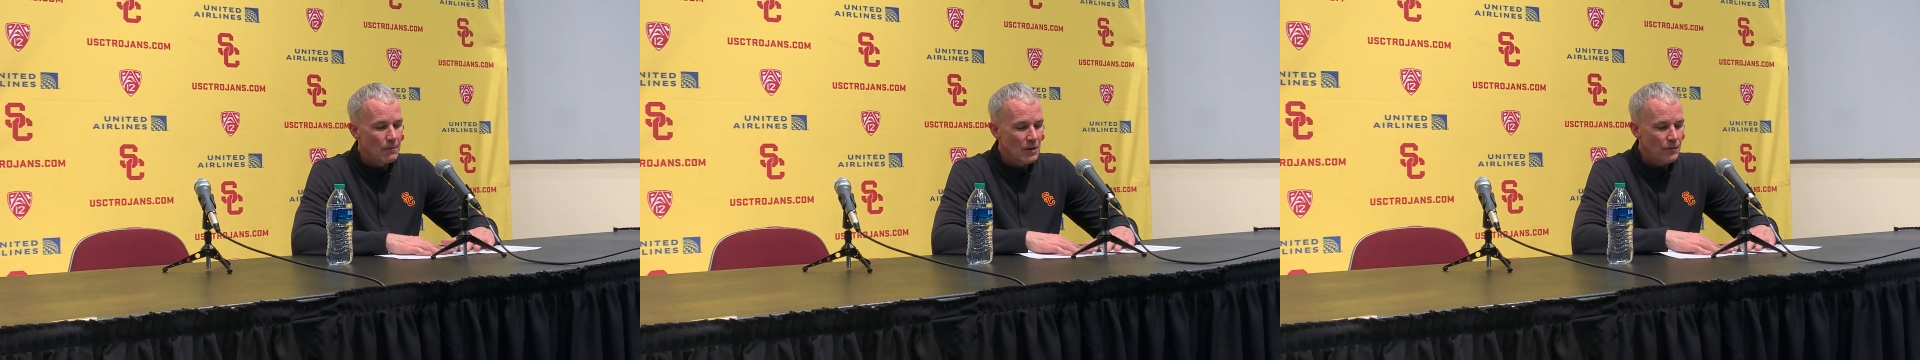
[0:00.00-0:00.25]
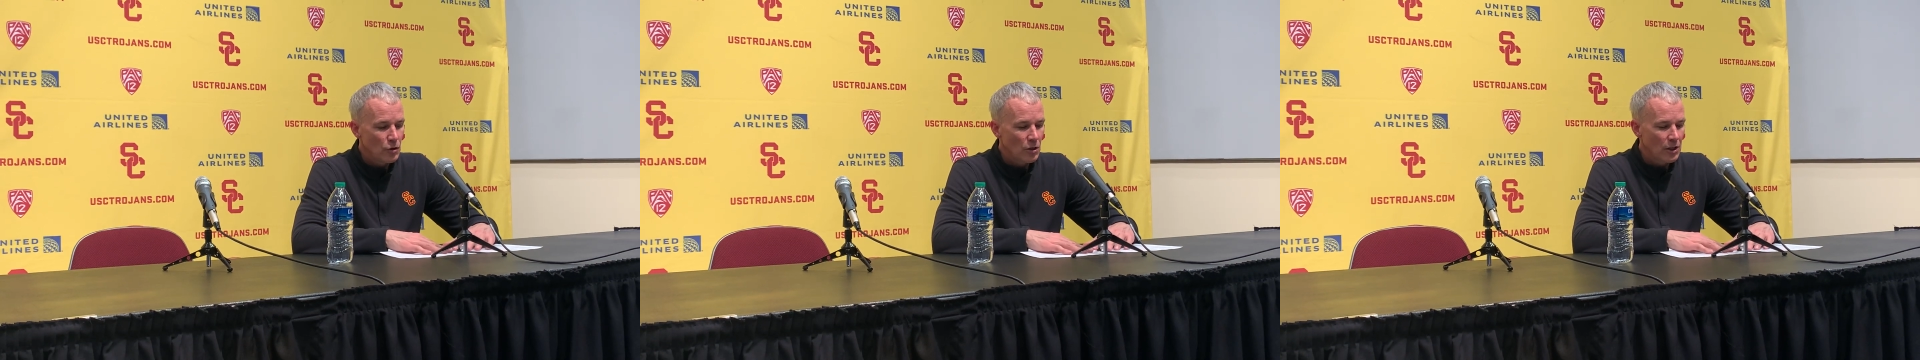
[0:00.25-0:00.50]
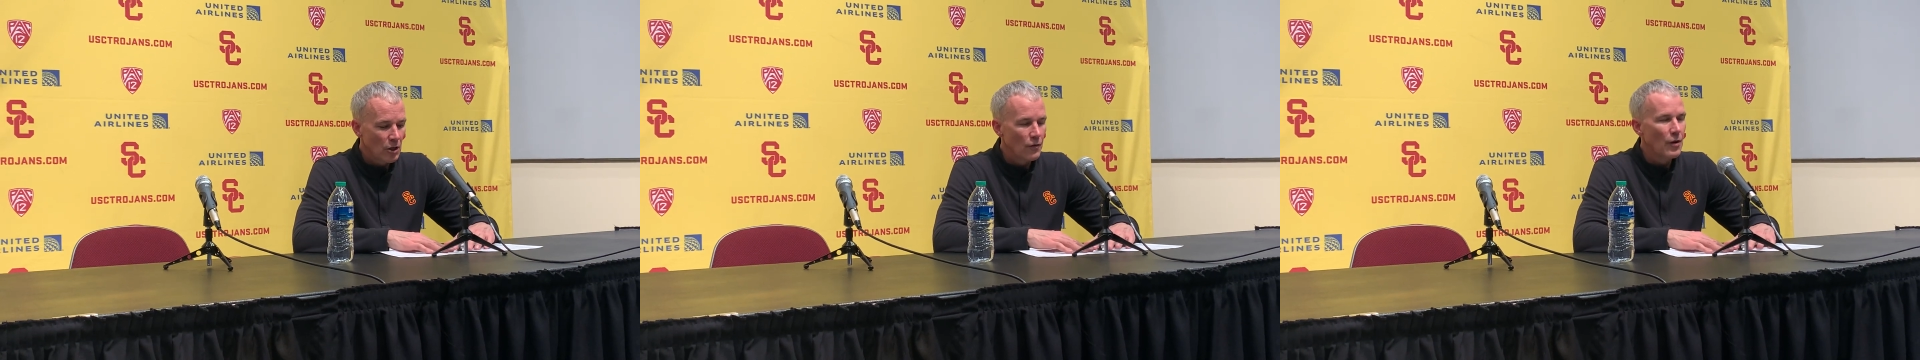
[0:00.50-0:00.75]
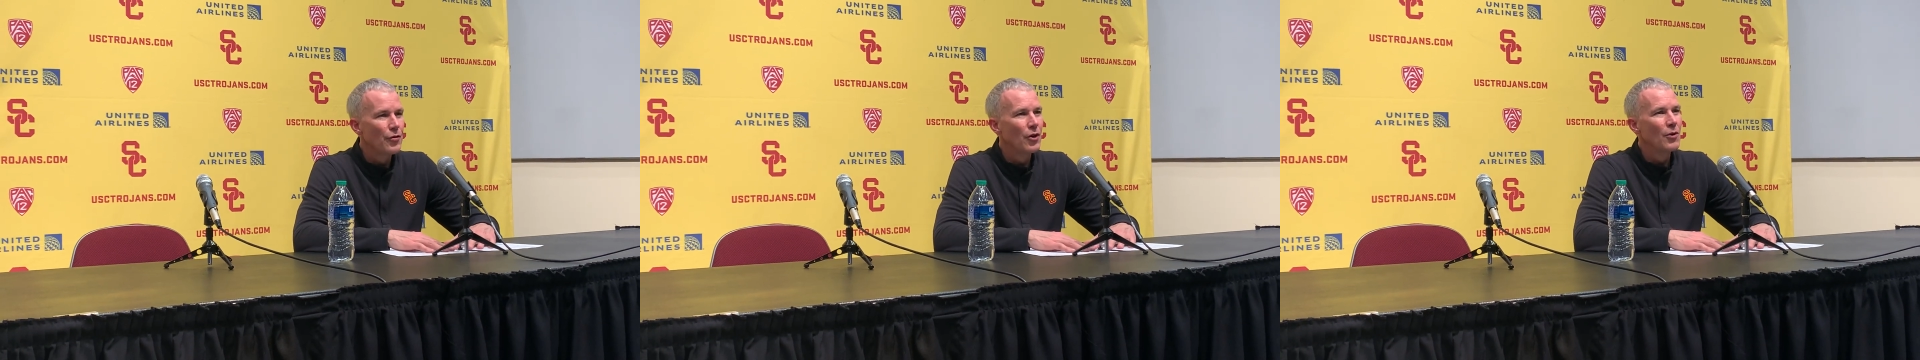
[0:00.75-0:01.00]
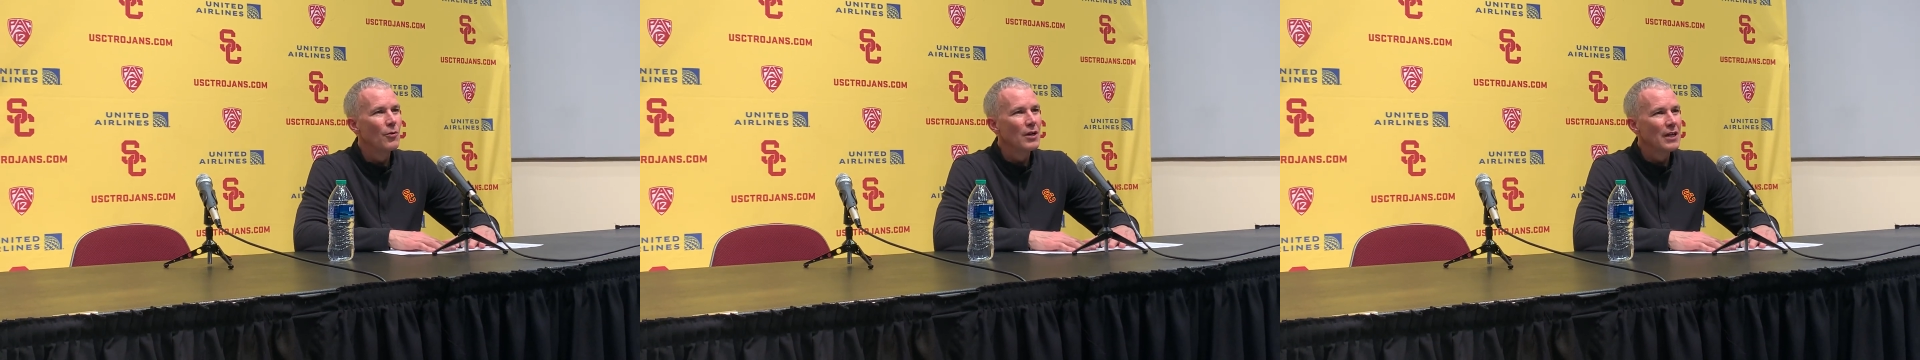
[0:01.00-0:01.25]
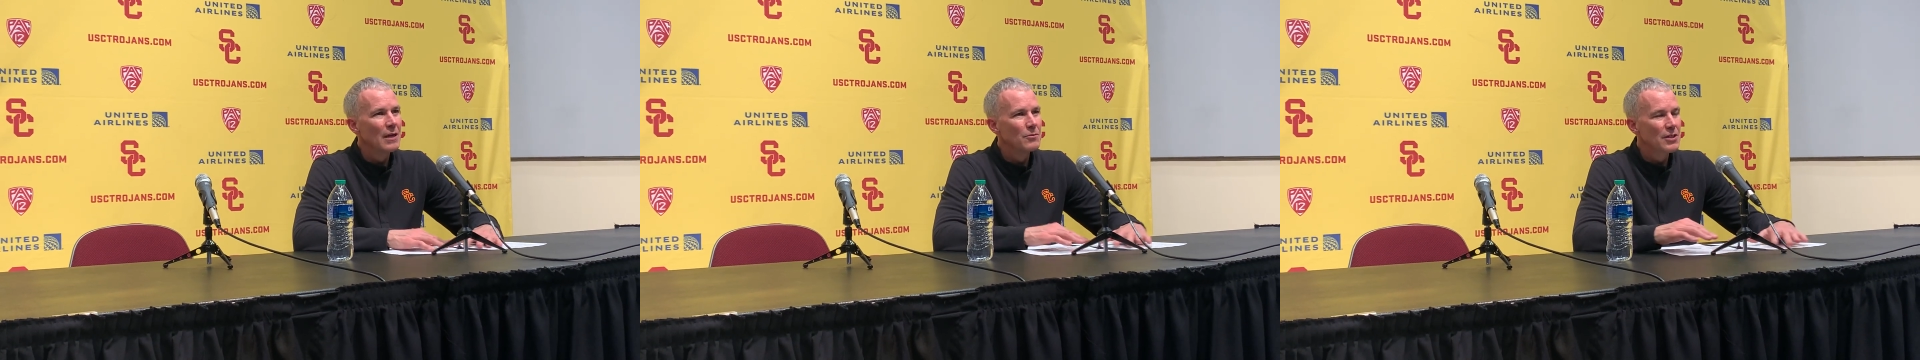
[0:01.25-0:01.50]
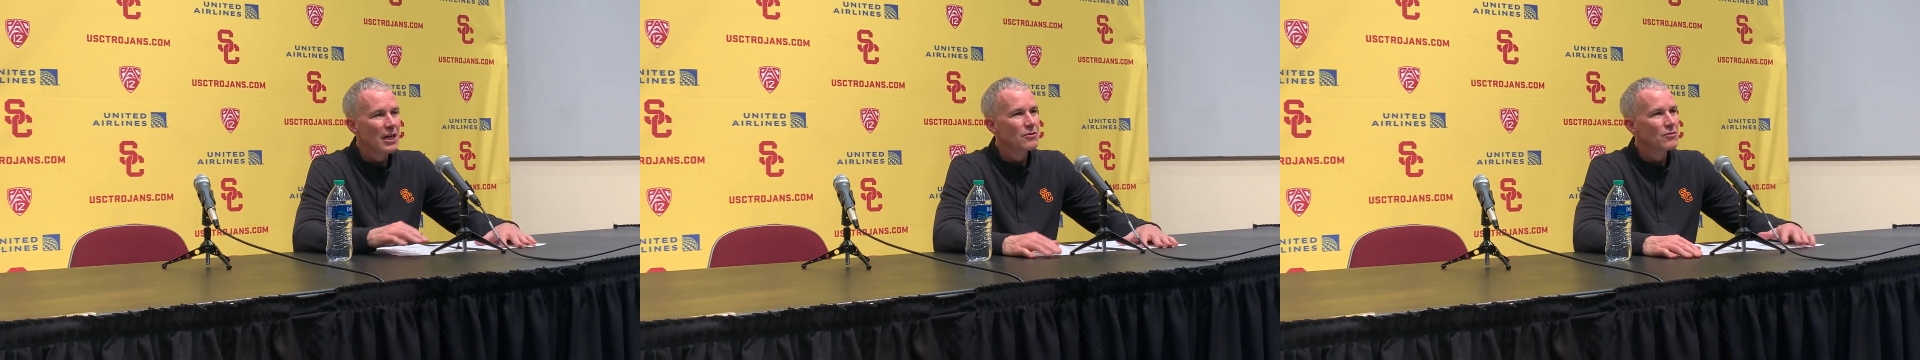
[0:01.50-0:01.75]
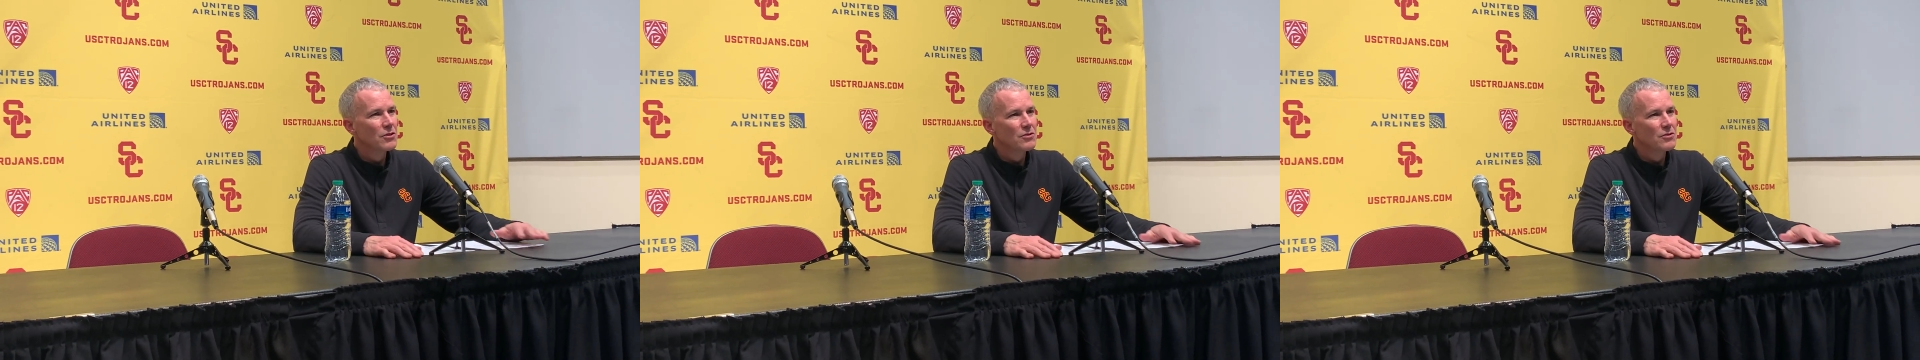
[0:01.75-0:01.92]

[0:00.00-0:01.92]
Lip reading: if you look at over a 31 game schedule,